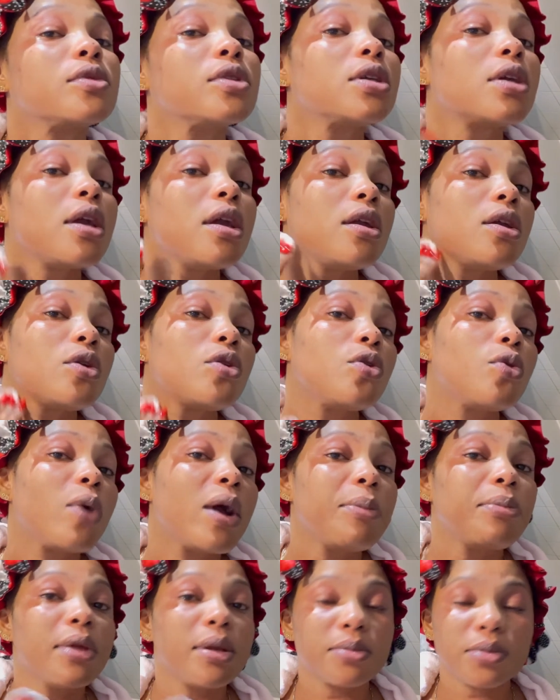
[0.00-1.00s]
Okay, you
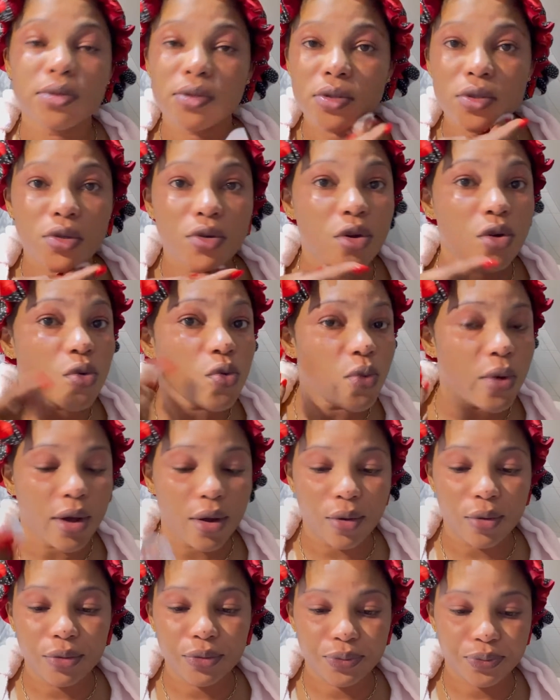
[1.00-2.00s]
wipe them so
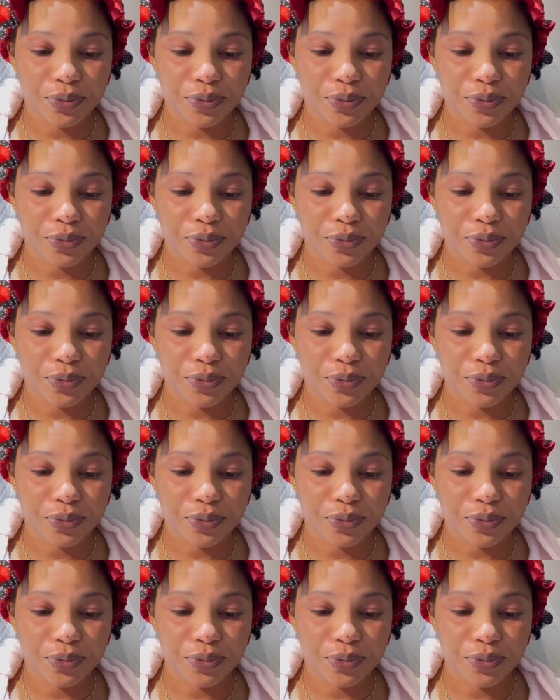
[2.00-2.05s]
well.